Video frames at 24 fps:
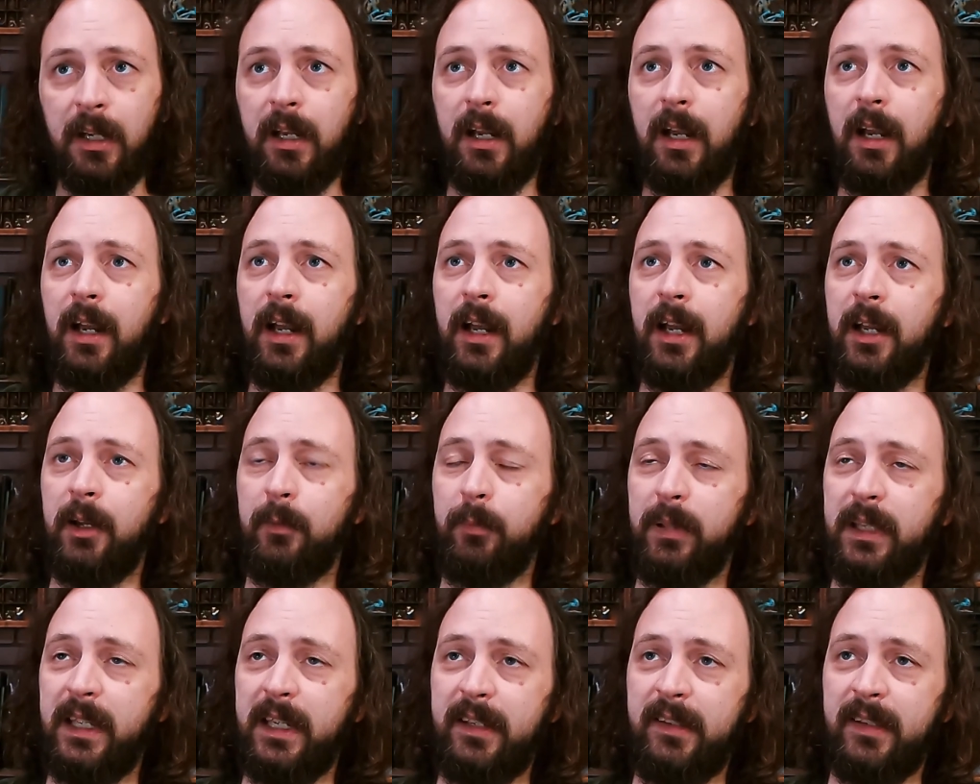
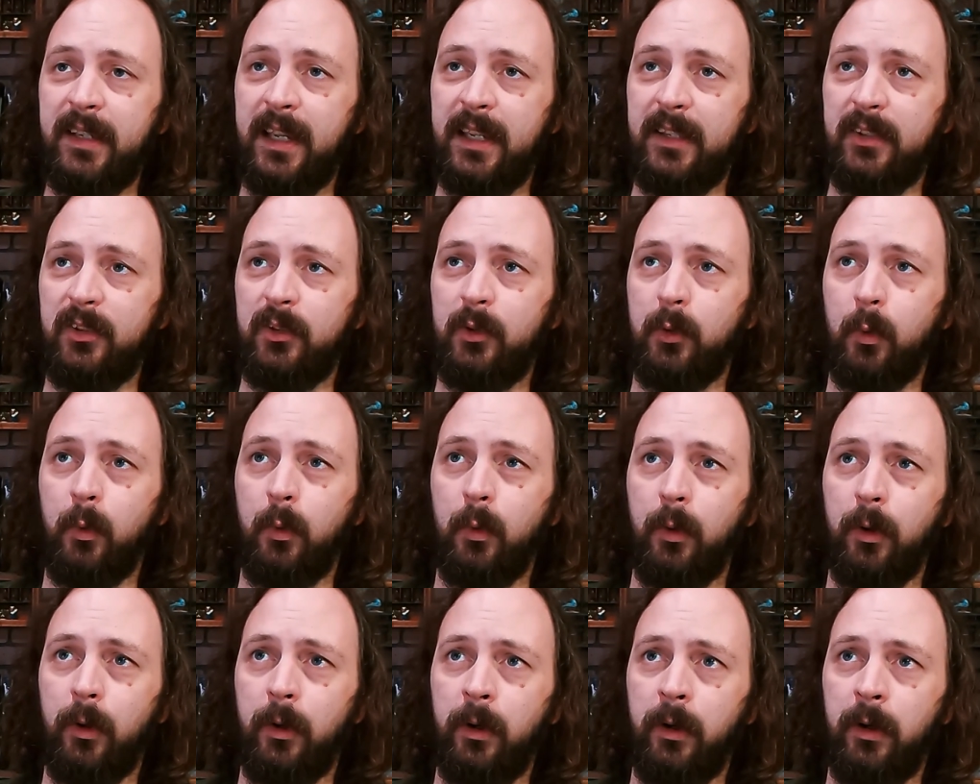playtest,
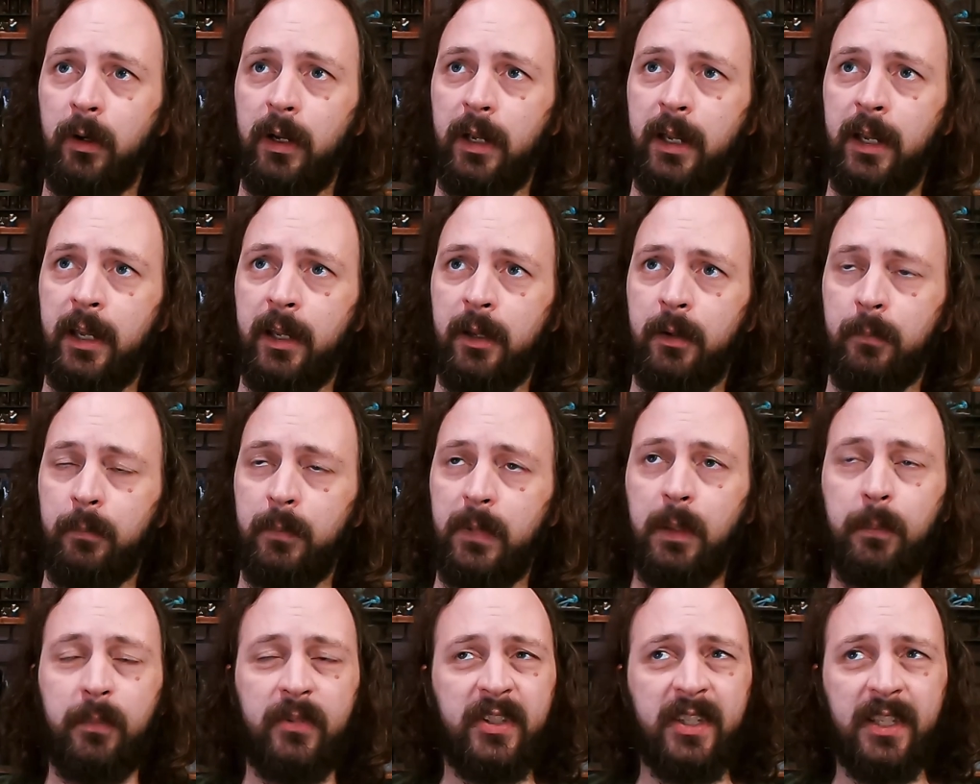or
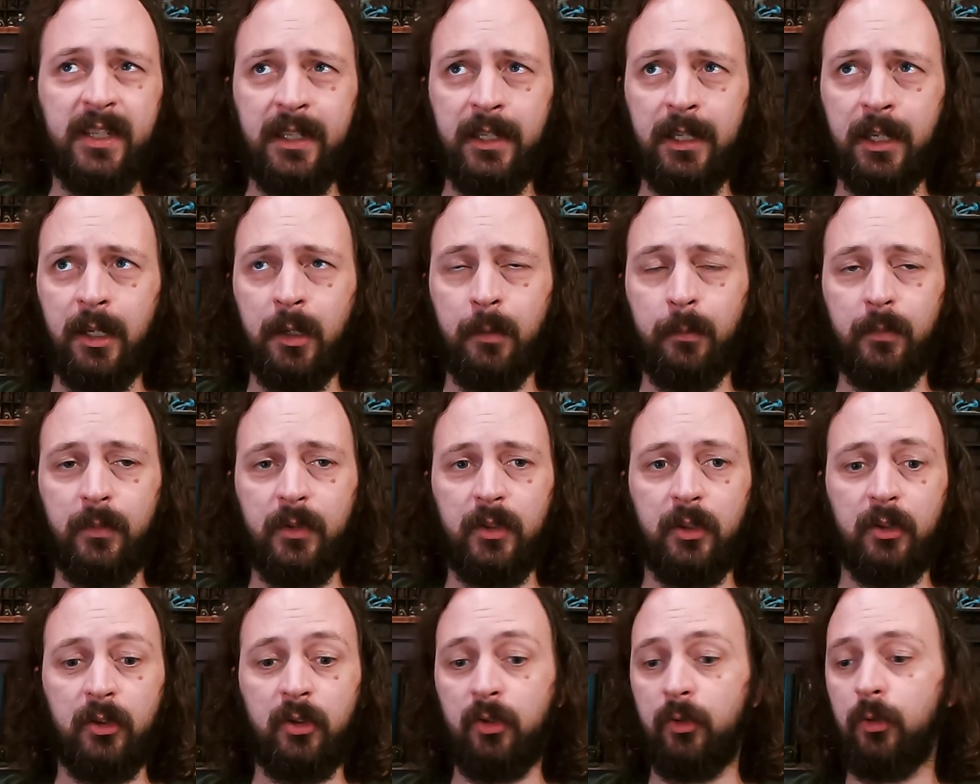
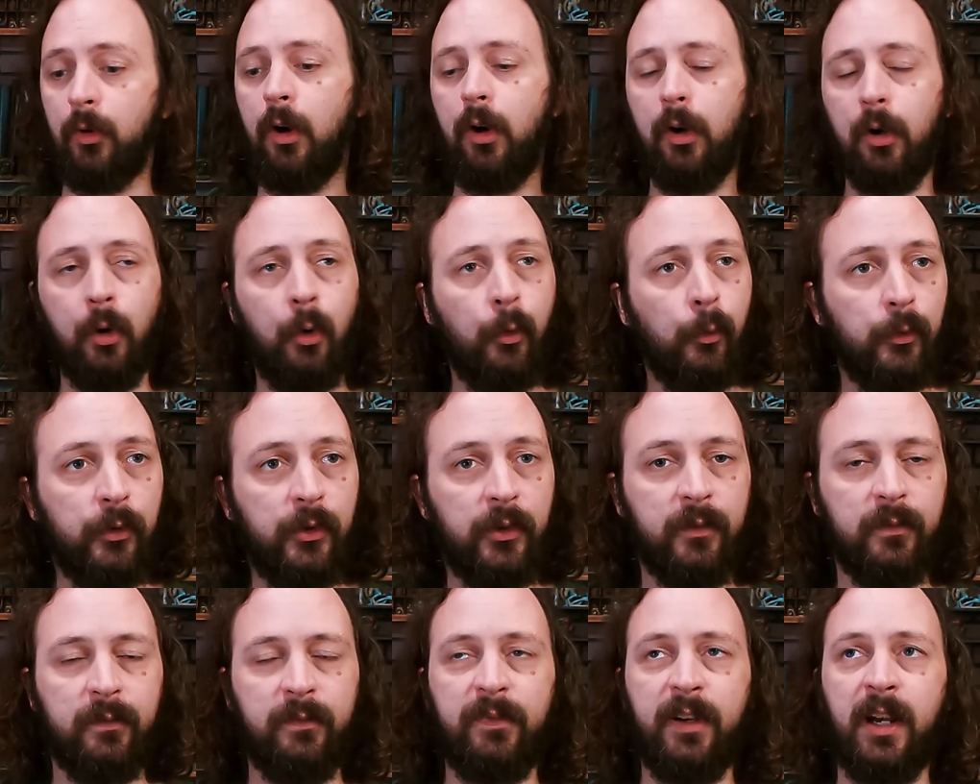MCDM's Strongholds
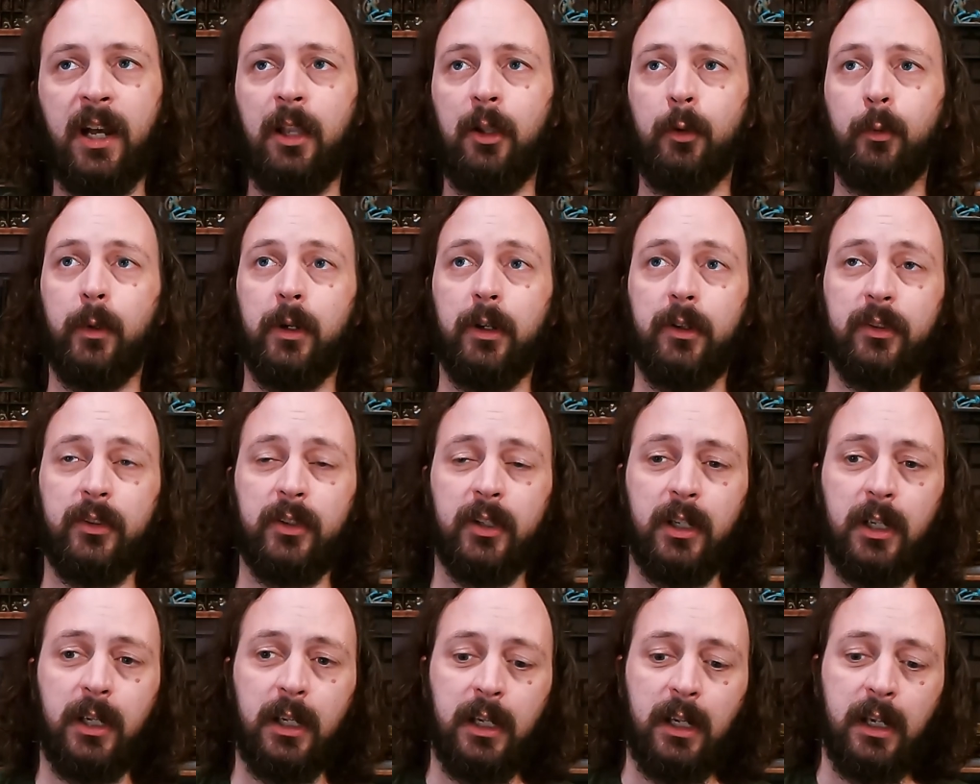and Followers,
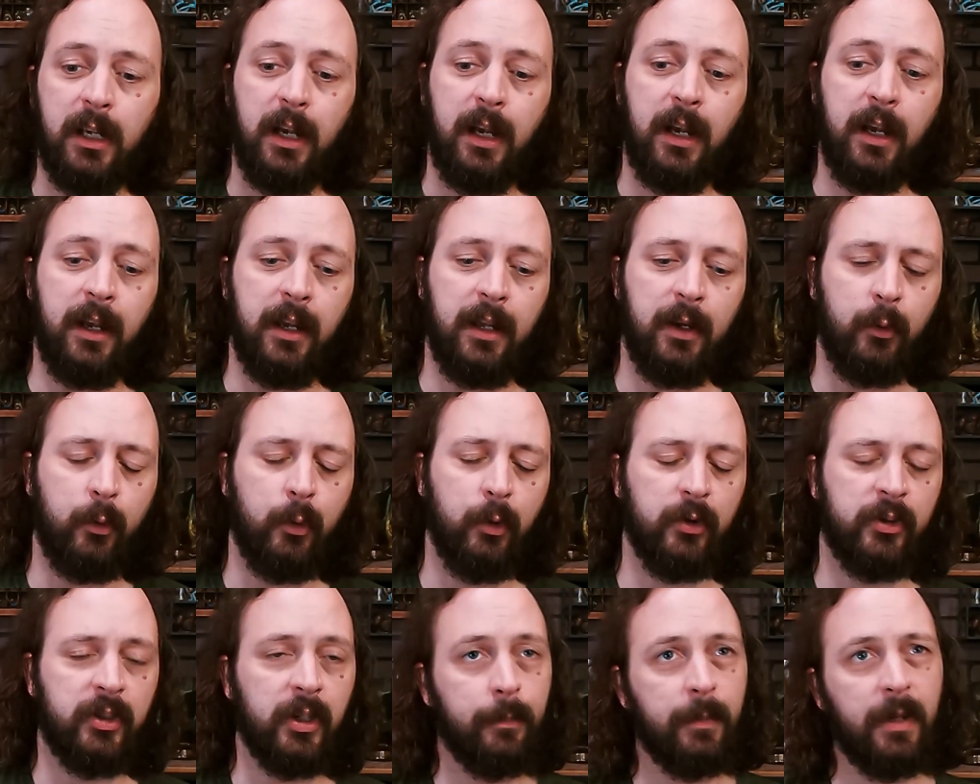
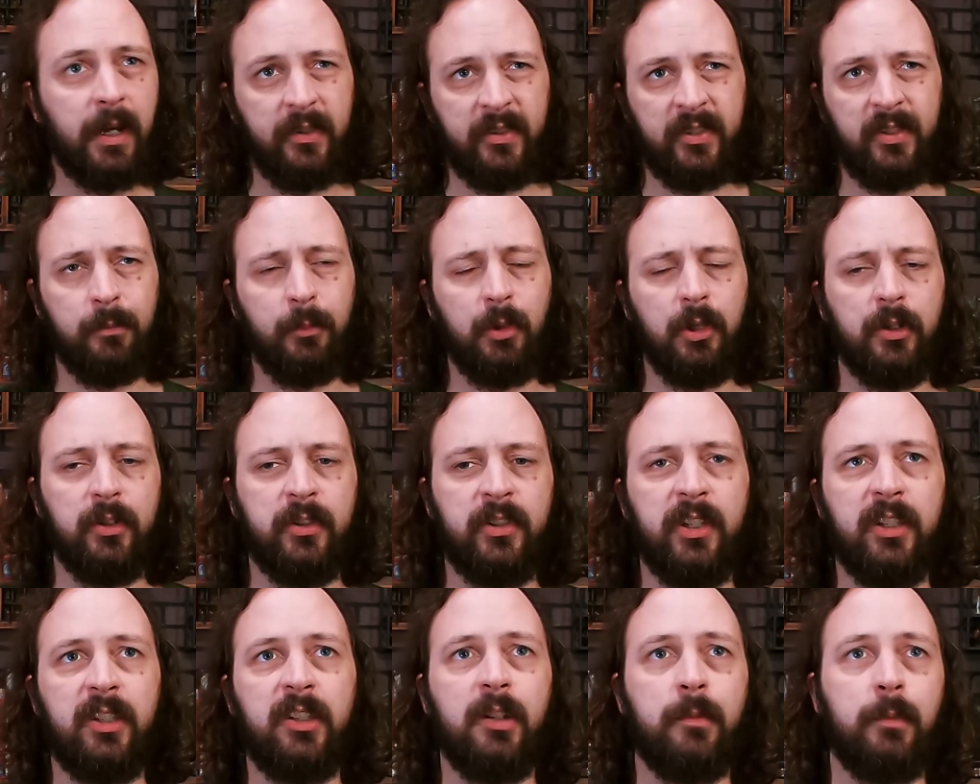or some similar
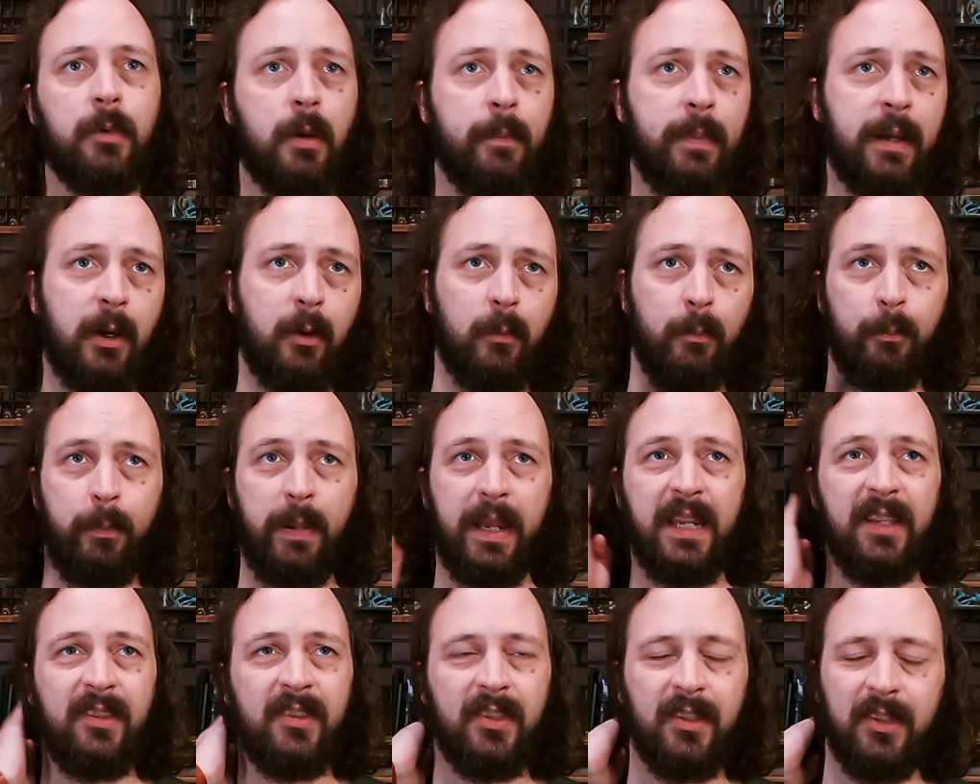system about
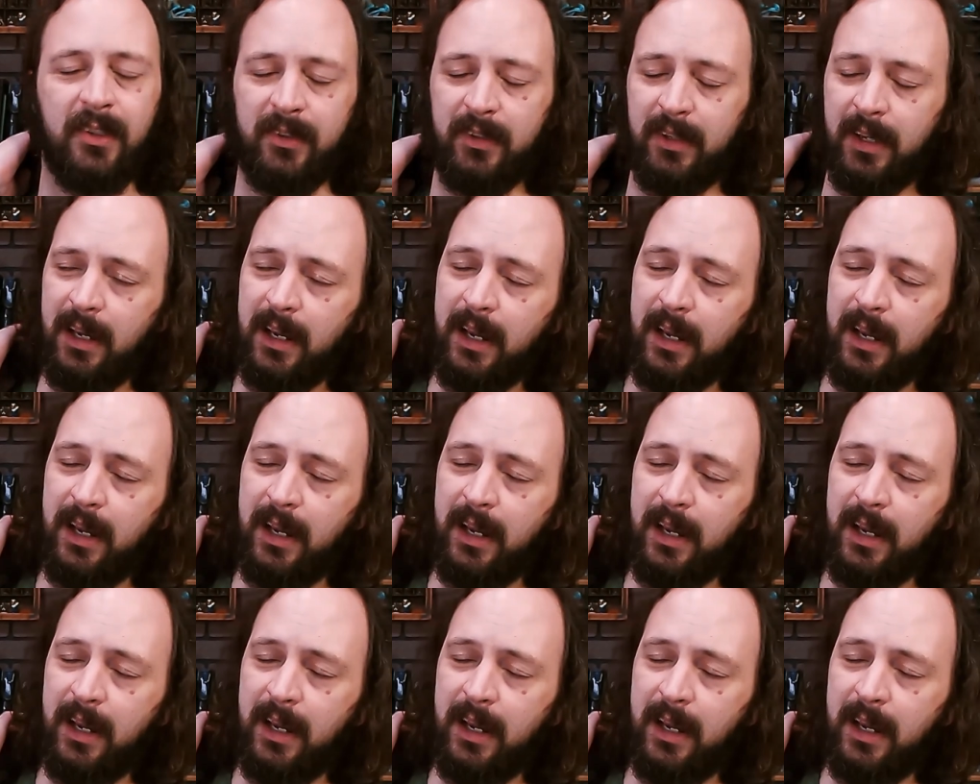bases